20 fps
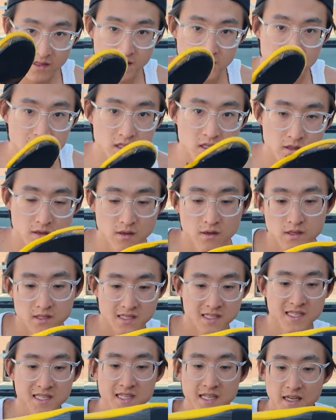these
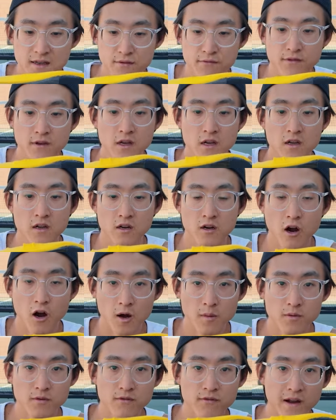stiff
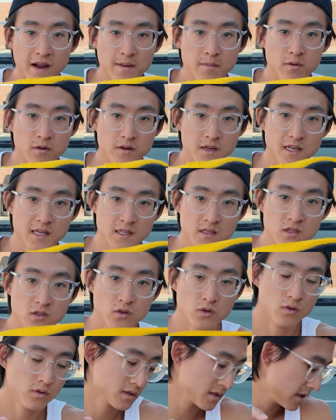carbon fiber
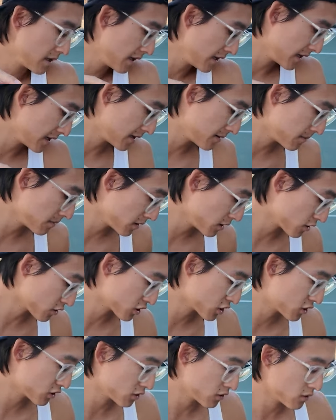insoles in your
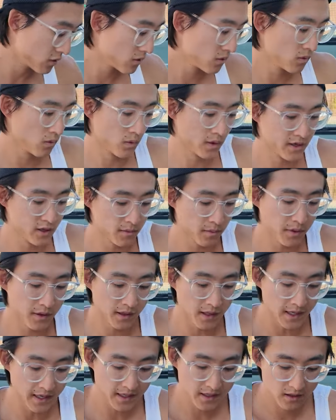shoe when you
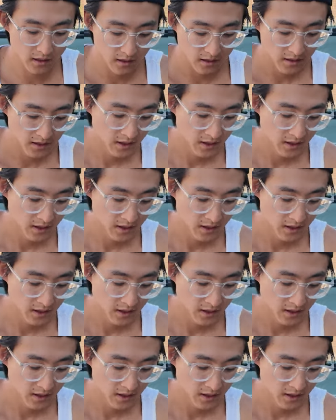play,